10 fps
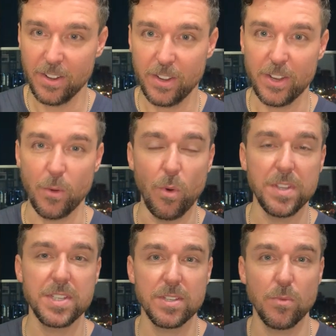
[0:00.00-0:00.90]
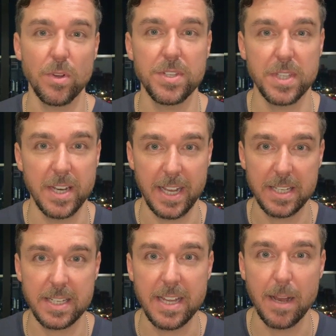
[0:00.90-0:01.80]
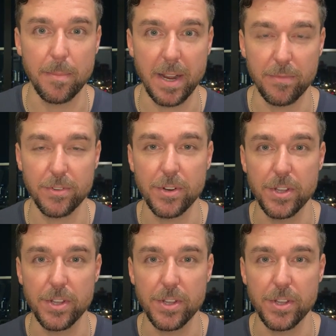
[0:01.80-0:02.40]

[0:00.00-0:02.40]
you know, what's the next step after